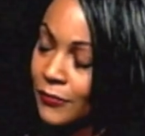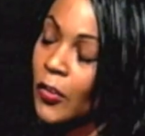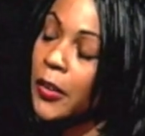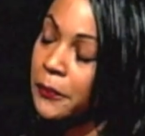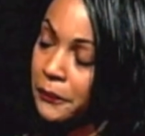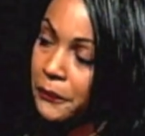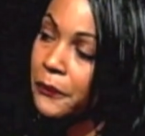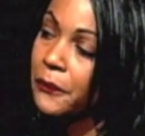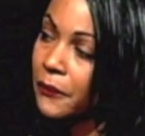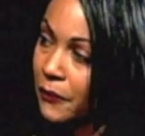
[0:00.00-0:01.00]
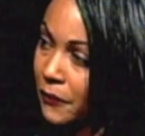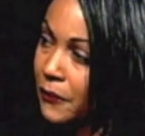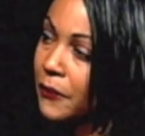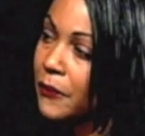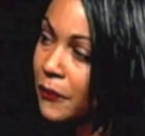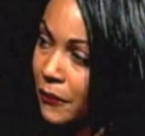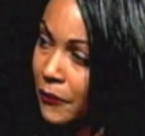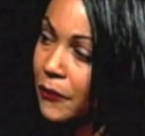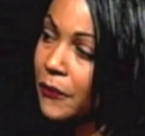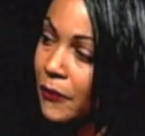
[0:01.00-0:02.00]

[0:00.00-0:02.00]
I think with what they knew, they did the best that